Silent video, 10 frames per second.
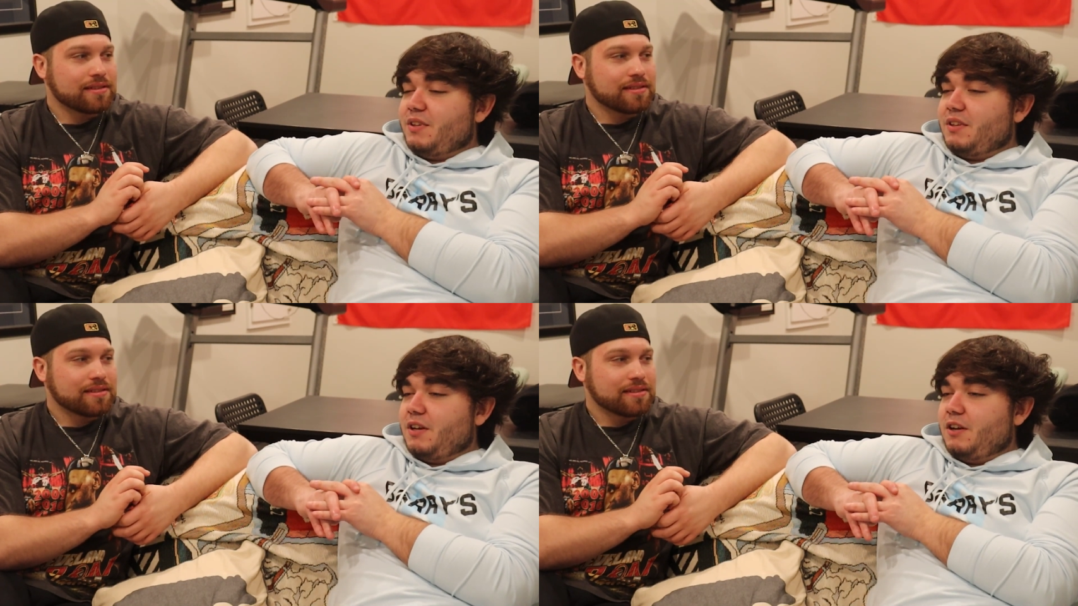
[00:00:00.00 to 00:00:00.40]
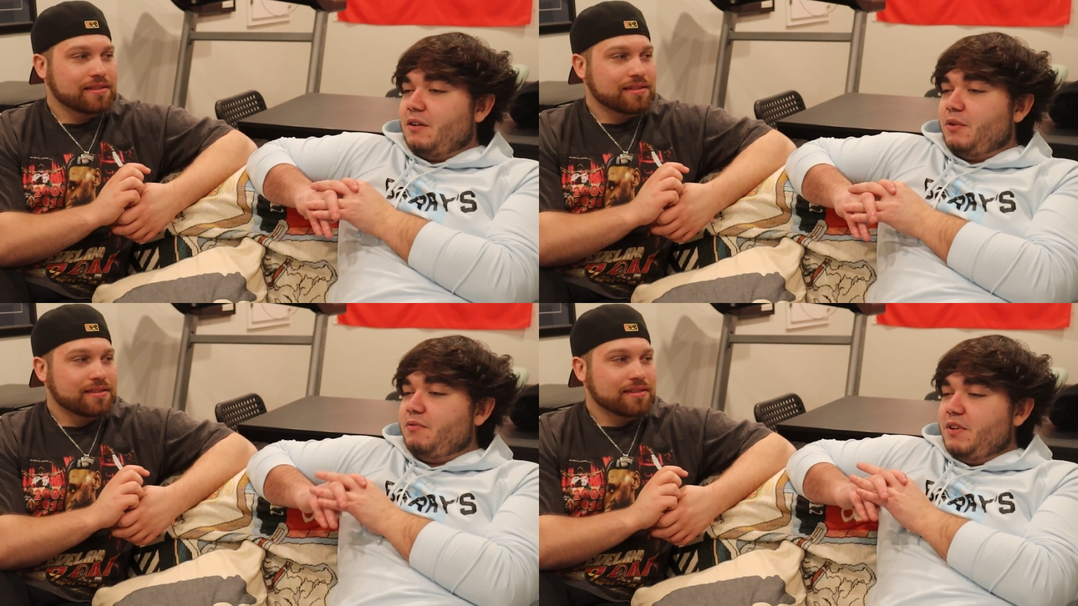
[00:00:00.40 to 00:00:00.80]
Speaker 1: with uh
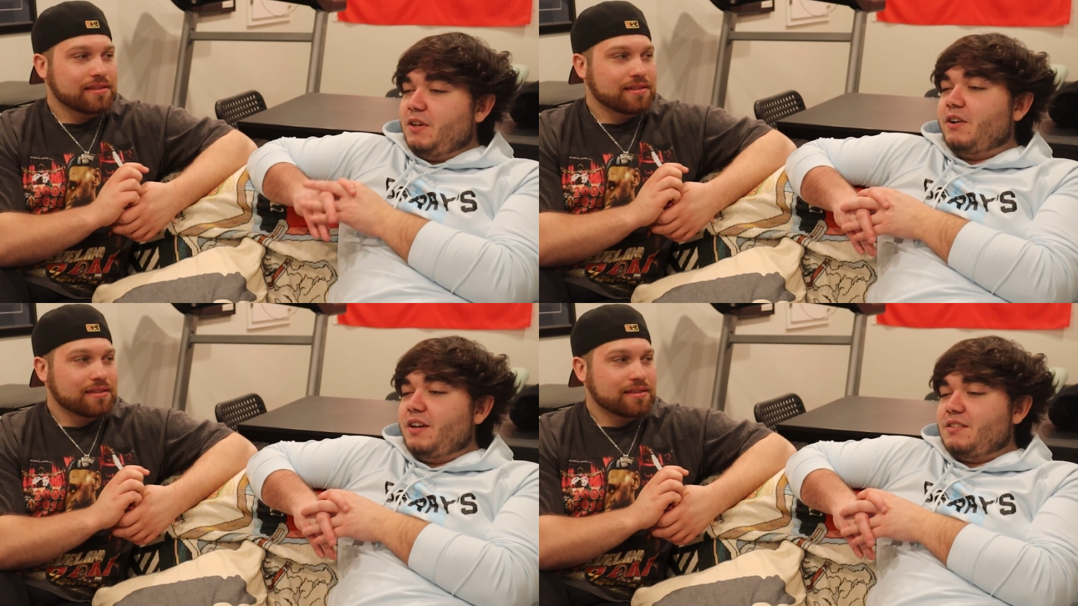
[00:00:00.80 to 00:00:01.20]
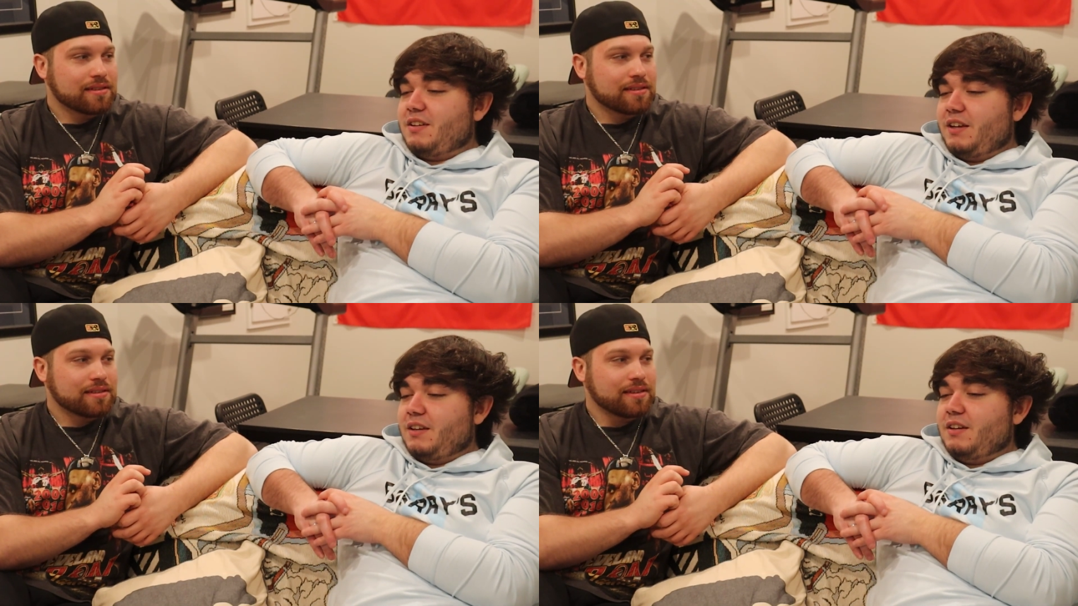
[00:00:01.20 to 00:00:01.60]
with Viggo and he's
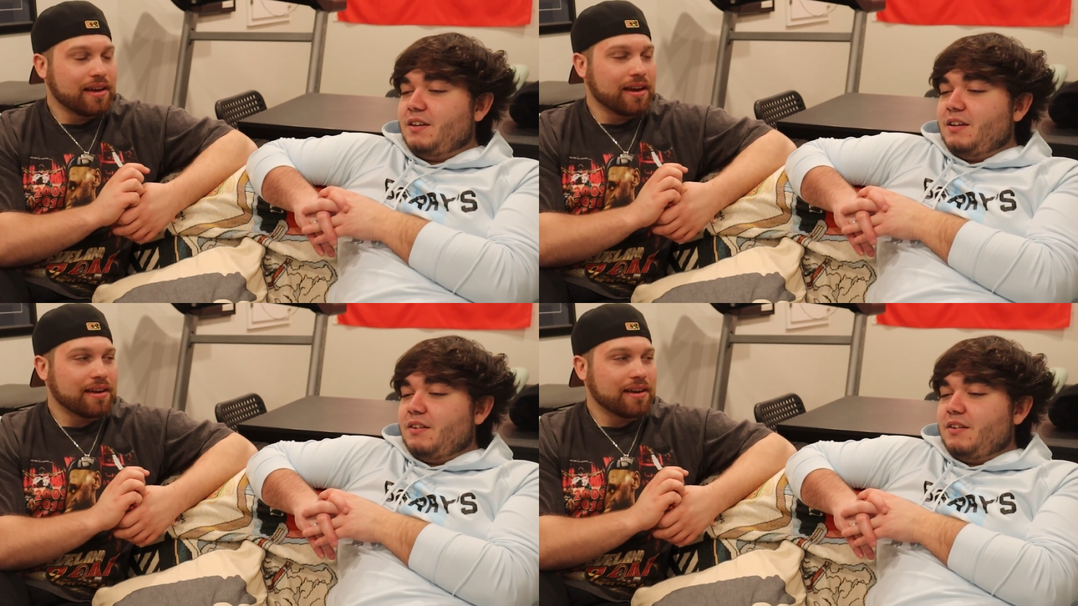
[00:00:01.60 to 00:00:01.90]
like yeah.